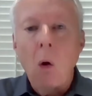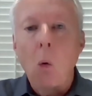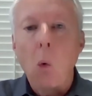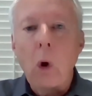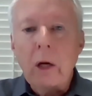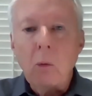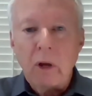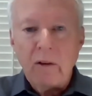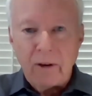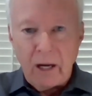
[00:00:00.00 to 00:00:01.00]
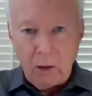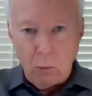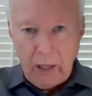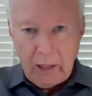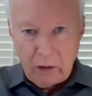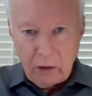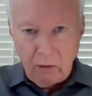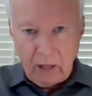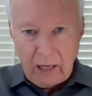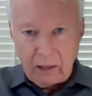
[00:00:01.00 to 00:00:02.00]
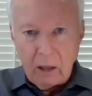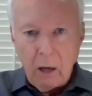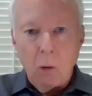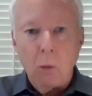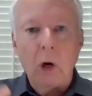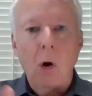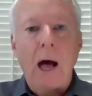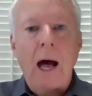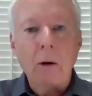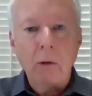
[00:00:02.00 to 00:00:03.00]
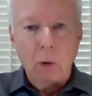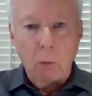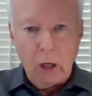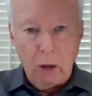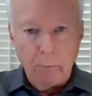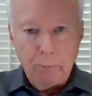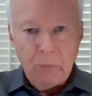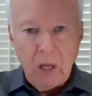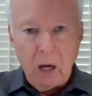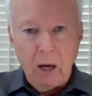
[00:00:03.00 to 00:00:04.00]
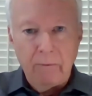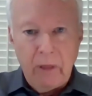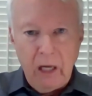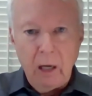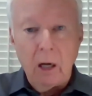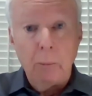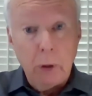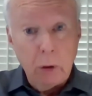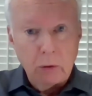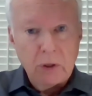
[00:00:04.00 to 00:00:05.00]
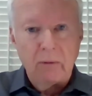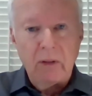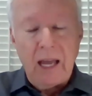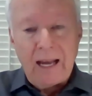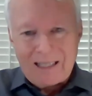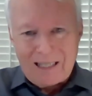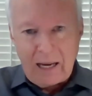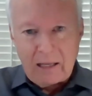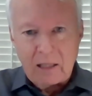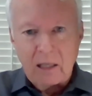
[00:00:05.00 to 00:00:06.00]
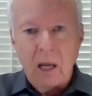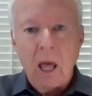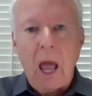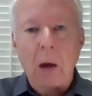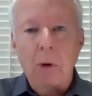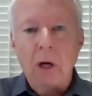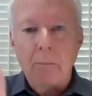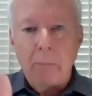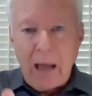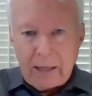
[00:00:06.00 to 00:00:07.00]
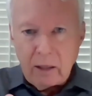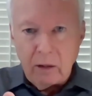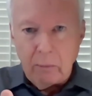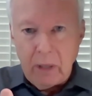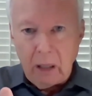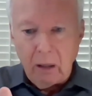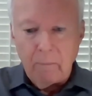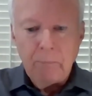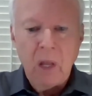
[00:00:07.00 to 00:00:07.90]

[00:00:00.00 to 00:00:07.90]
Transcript: When we find a way to do that, we go out of the realm of the abuse, of the excess, and we come back to the middle